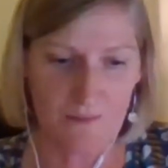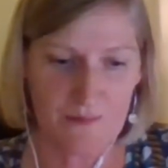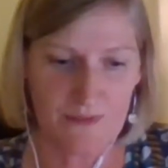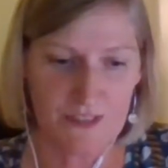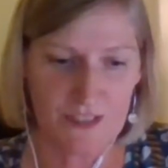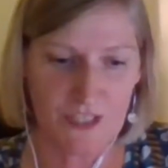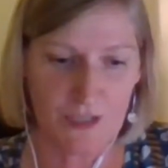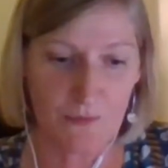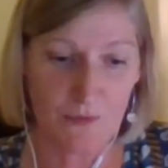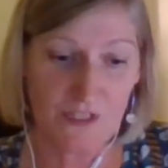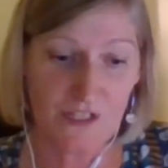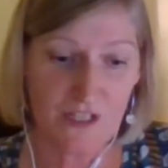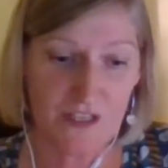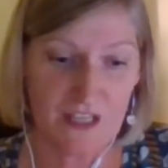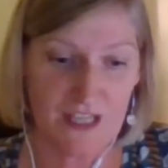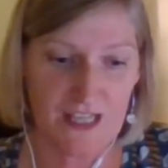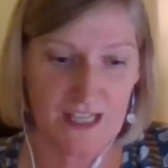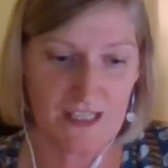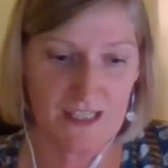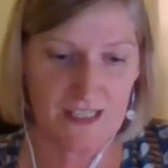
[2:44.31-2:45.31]
So one of the
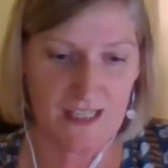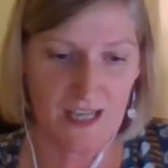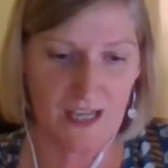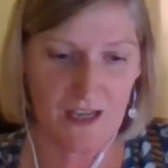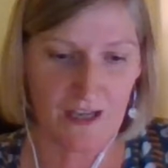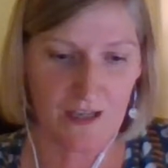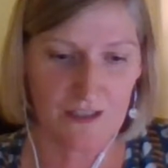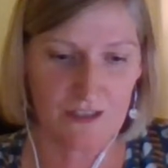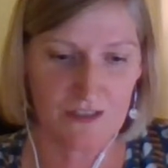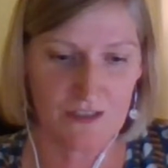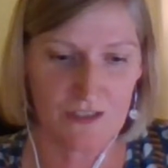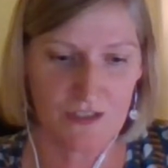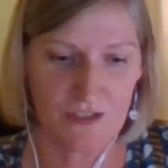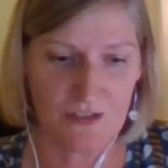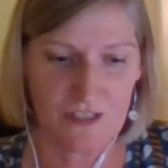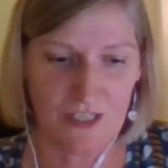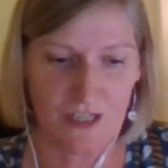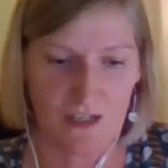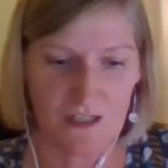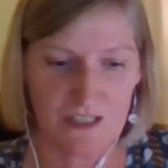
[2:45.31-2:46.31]
things
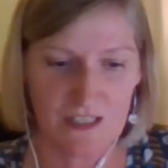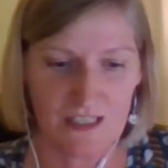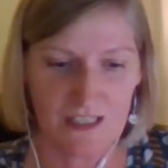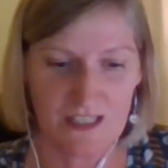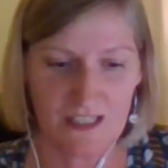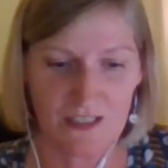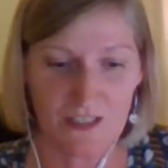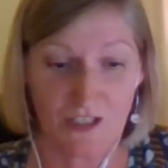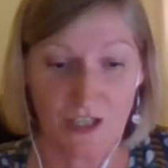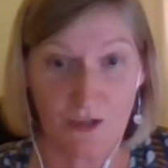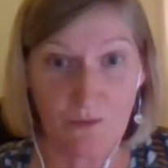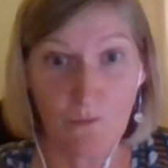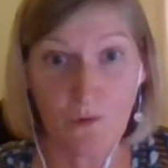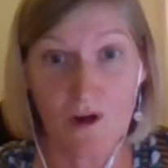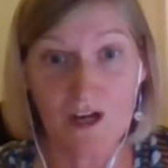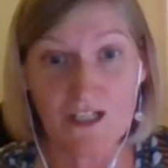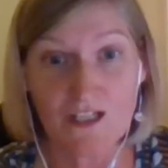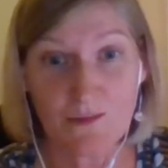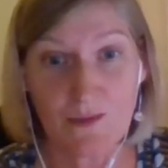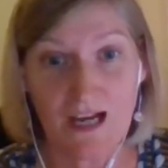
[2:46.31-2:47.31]
students ask is, you know,
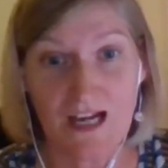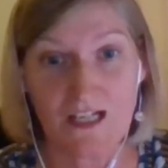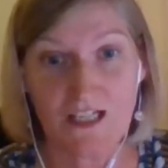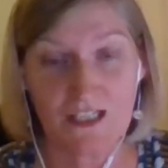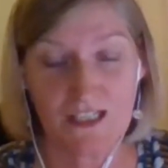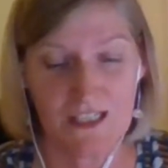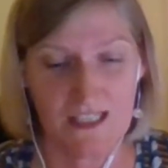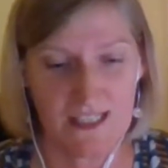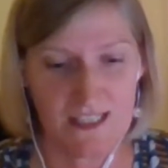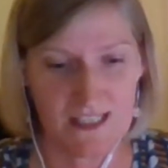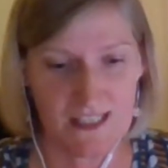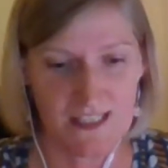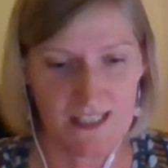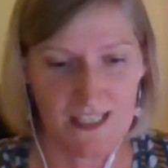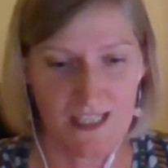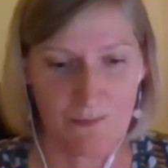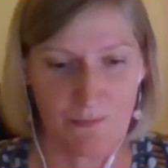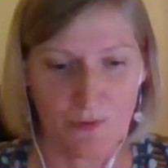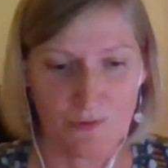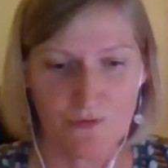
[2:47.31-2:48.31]
why do we actually need to see
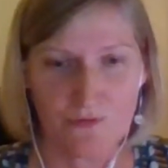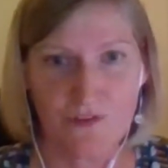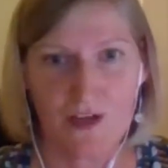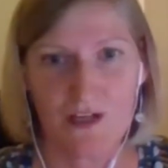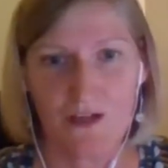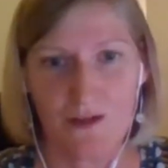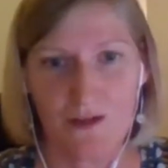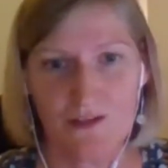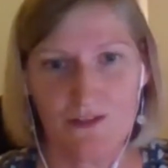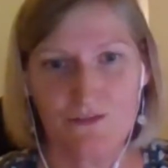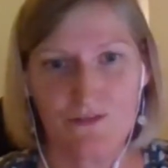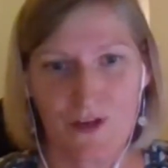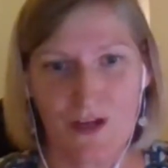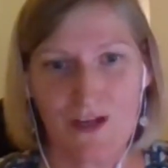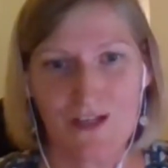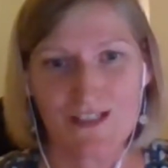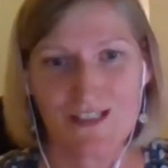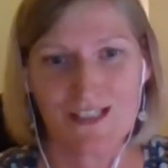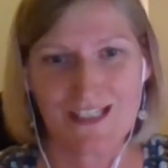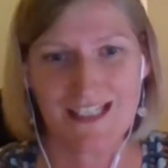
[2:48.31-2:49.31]
a portfolio in the
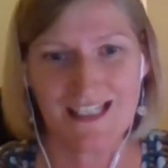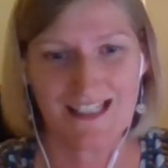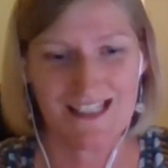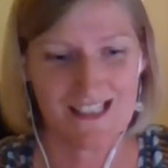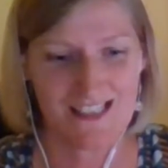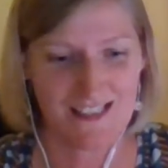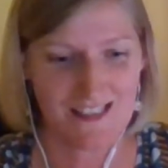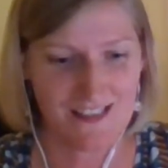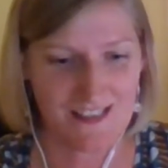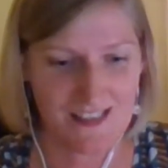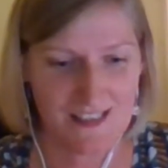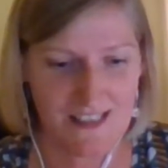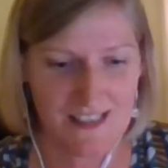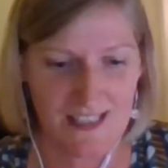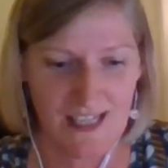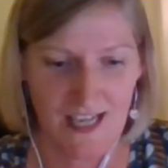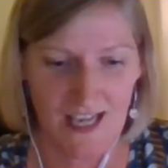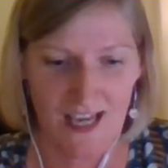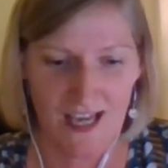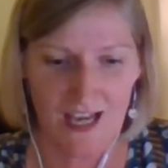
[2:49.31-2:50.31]
first instance?
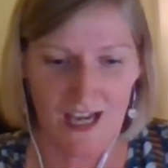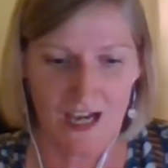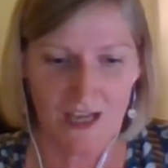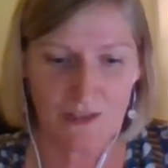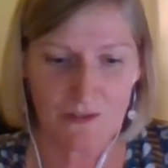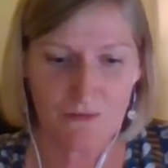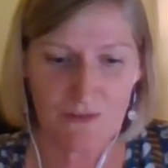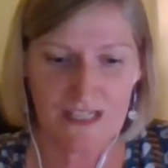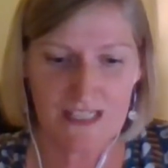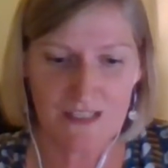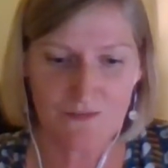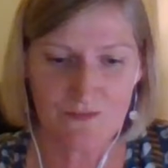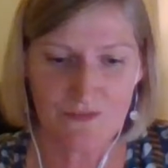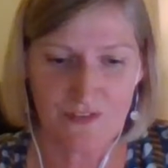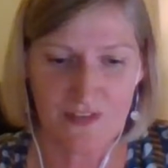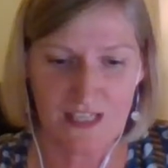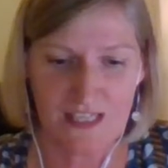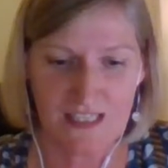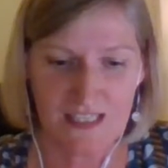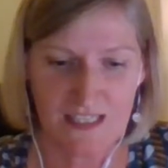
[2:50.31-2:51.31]
And the reason for
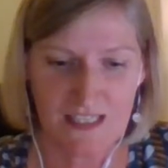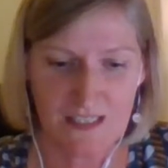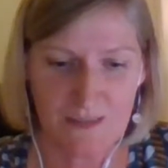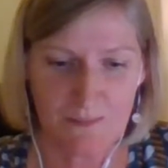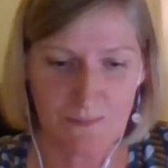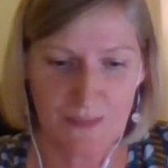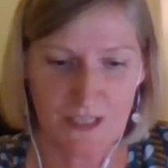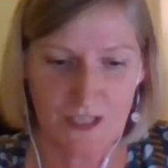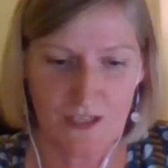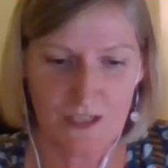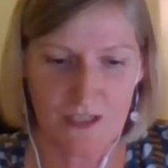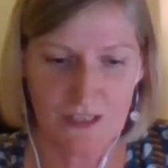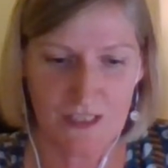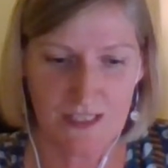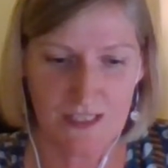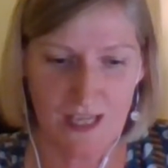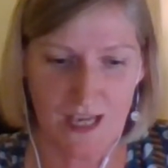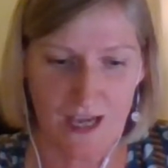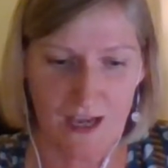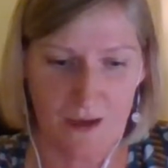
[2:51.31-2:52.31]
this is
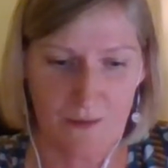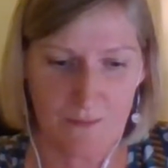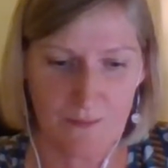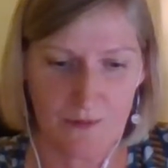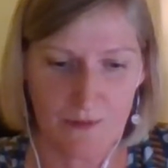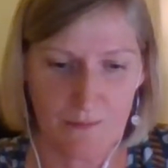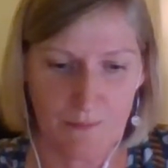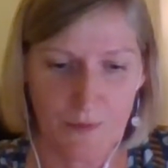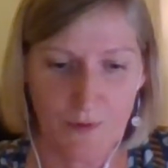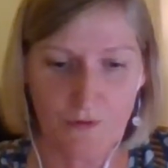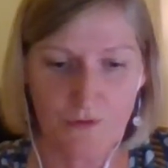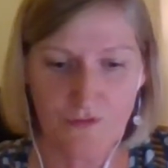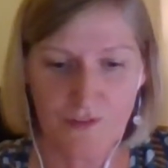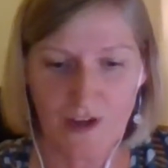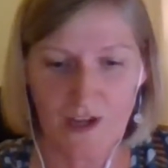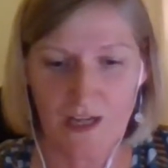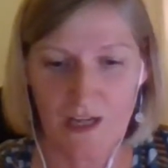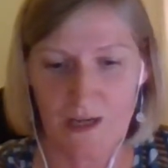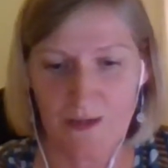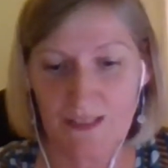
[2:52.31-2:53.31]
because a
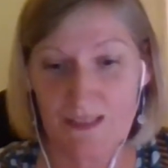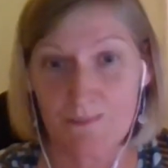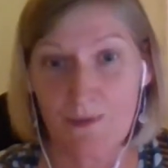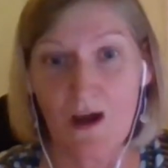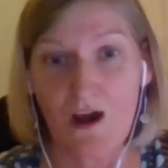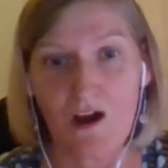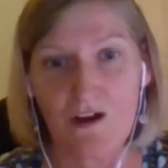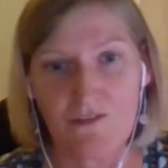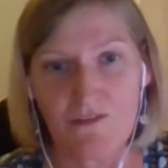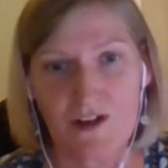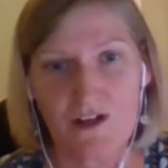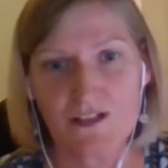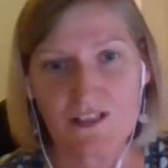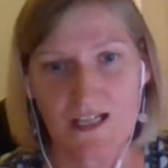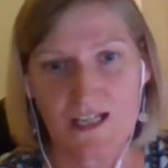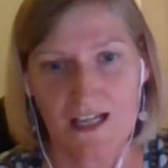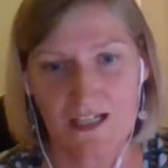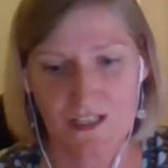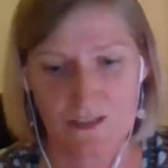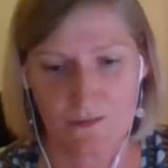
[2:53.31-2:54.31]
portfolio is part of our
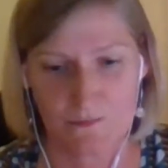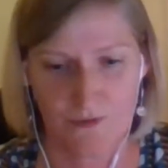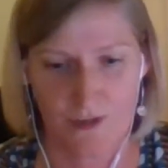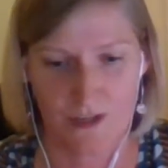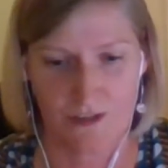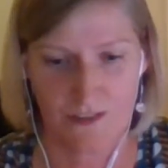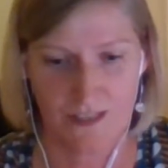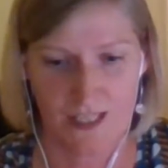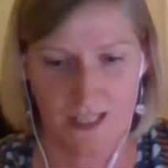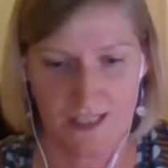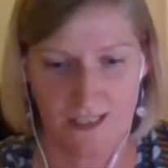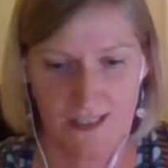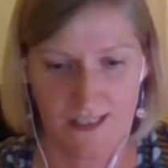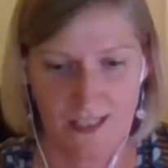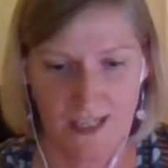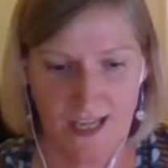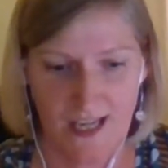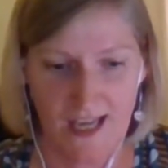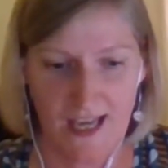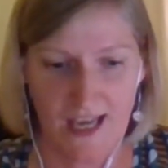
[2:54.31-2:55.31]
selection process
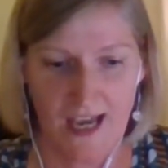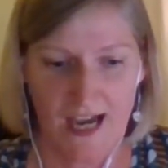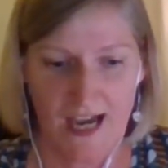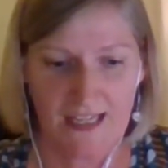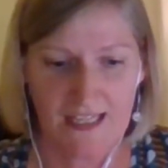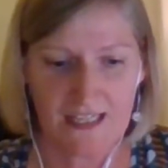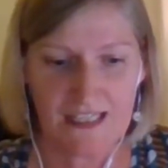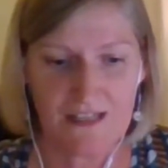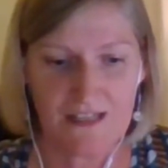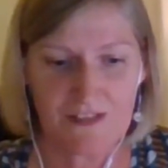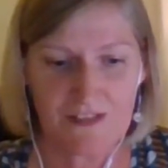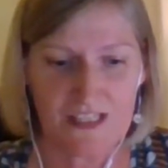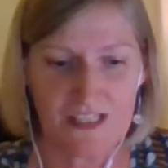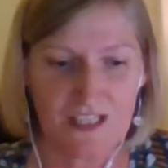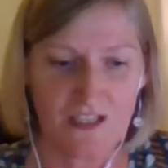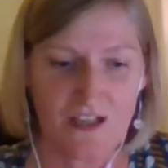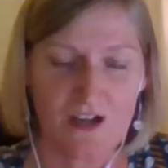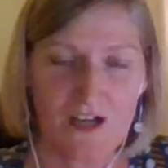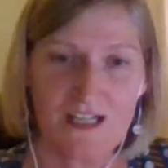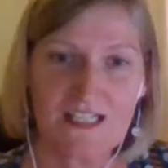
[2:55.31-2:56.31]
and it gives us
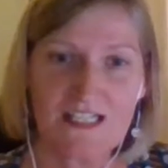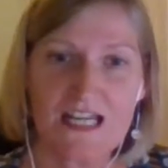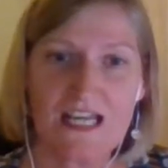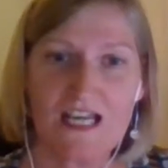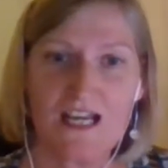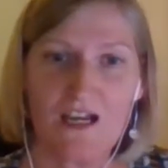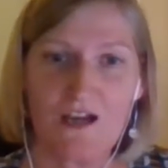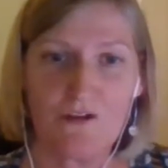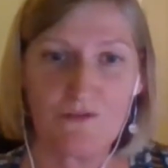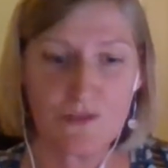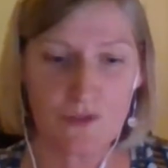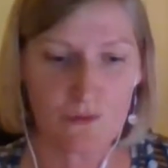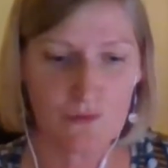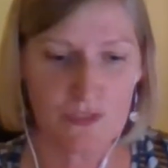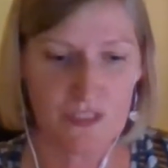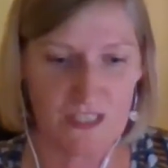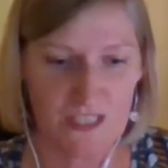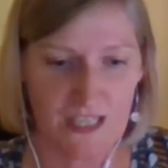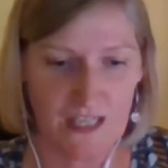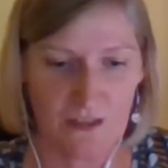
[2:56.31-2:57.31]
an idea of your
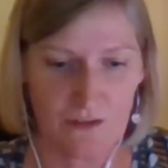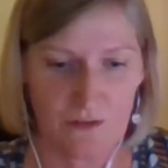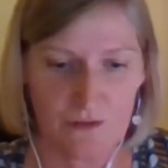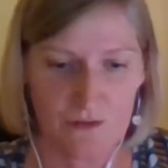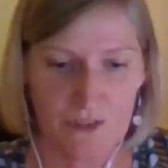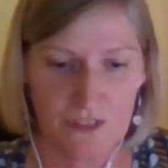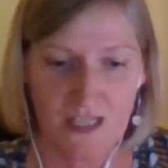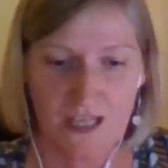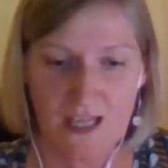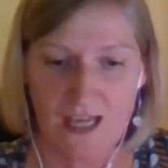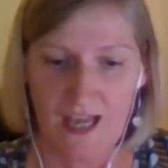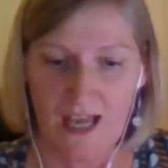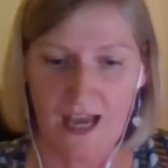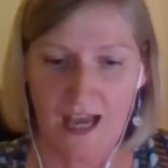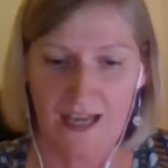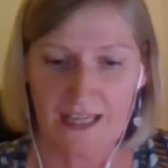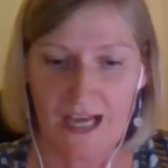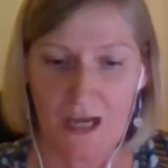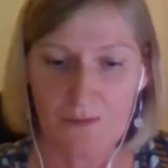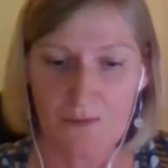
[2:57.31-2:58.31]
skills
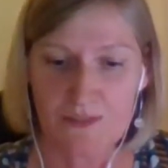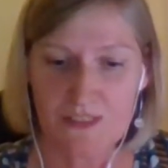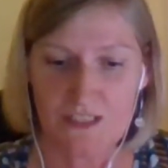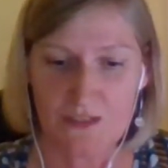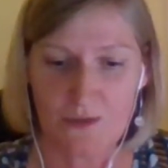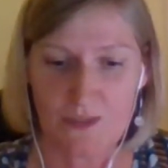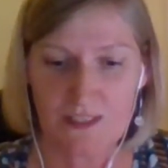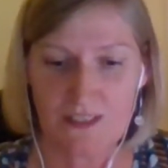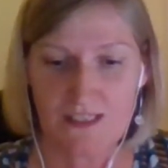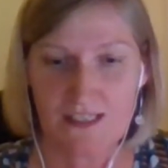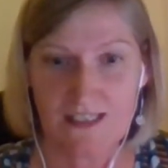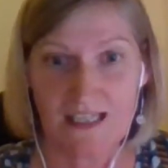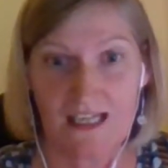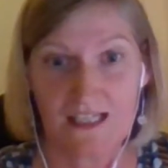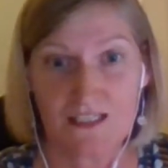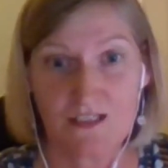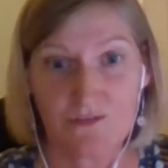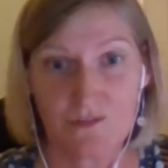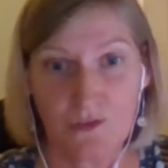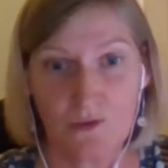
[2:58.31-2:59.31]
and helps us to
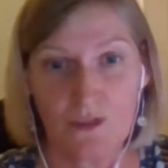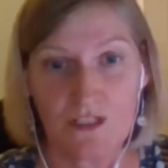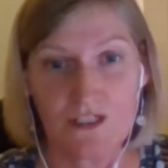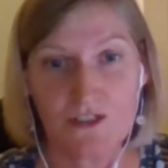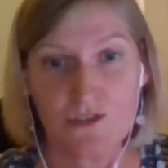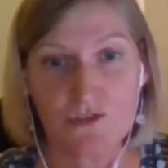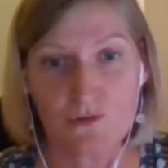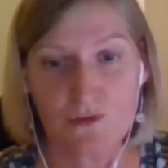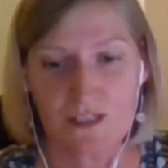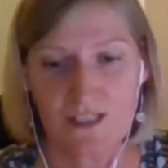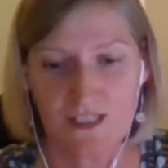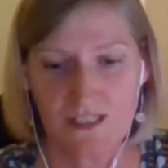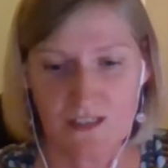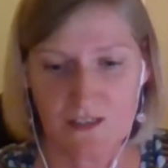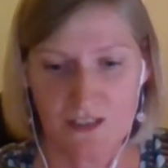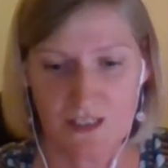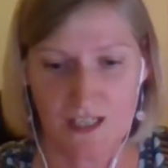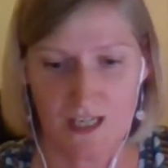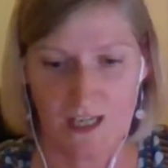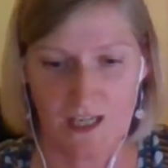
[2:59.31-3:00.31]
understand if you'll enjoy
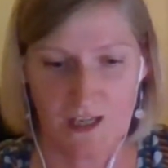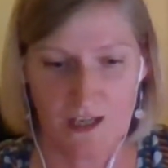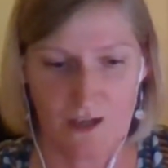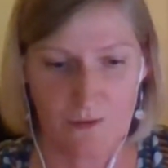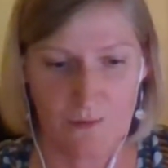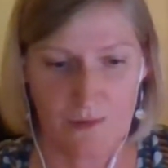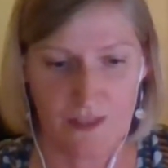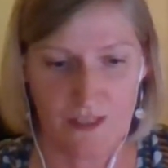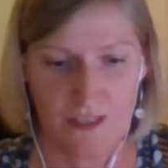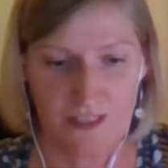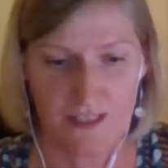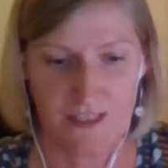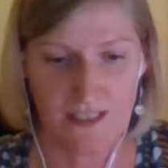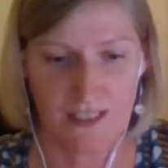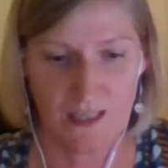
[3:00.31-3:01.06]
studying with us at